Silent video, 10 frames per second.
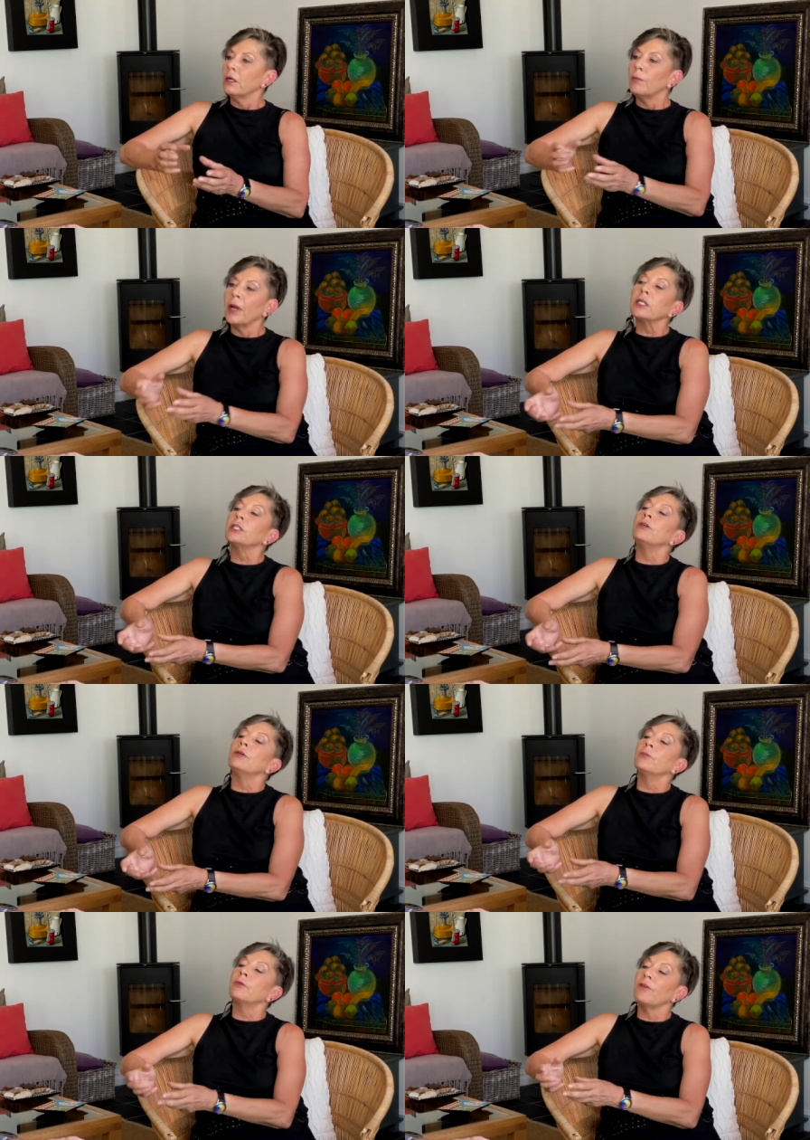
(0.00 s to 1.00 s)

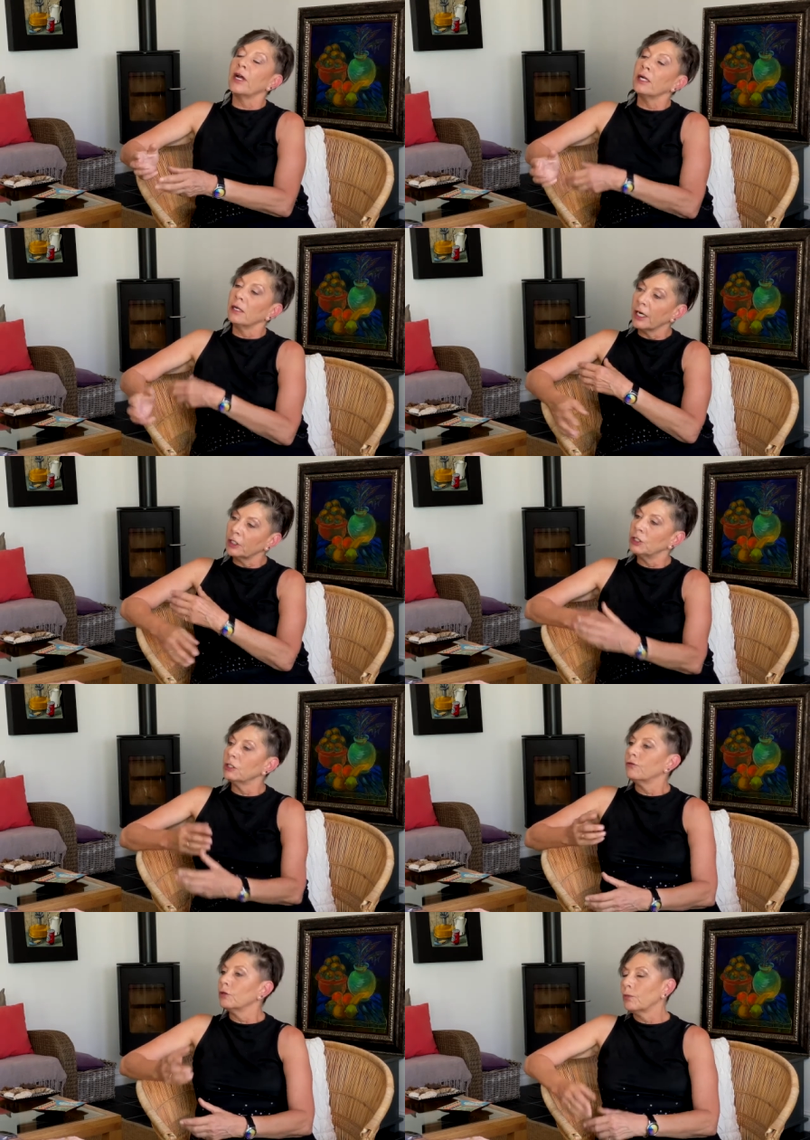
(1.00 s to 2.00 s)
bacteria providing
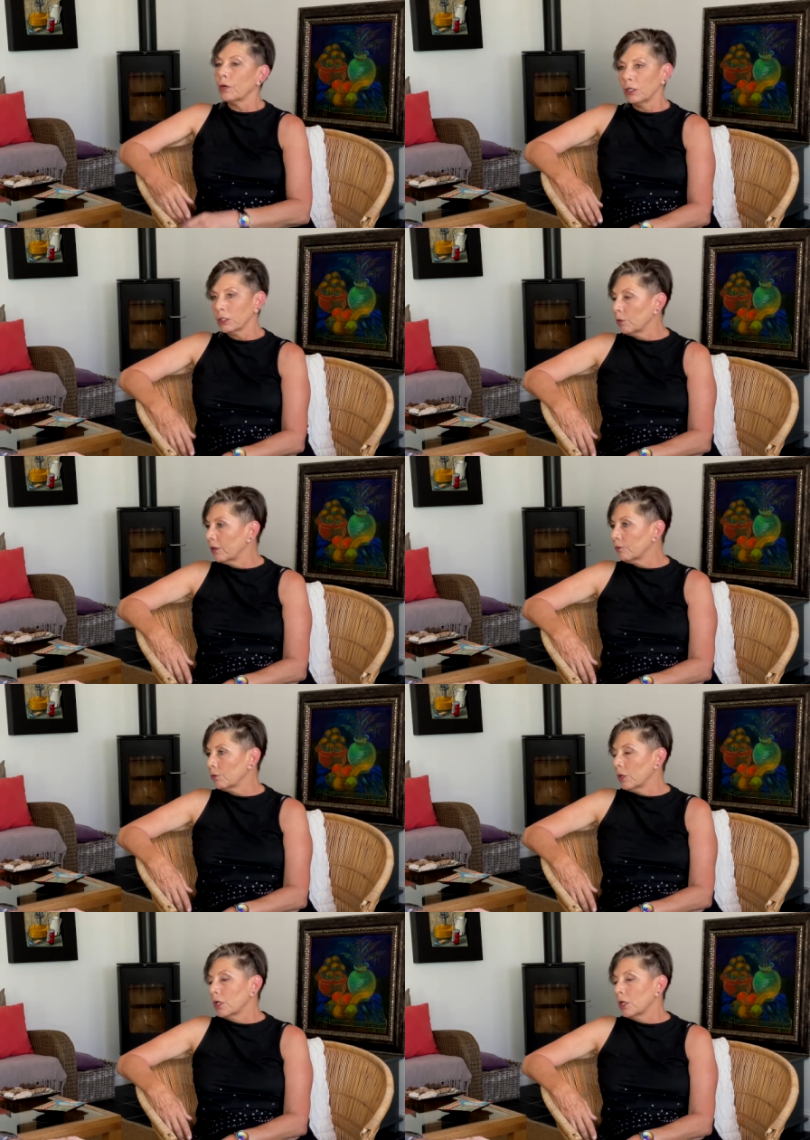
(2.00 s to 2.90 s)
nitrogen for the plant and one food.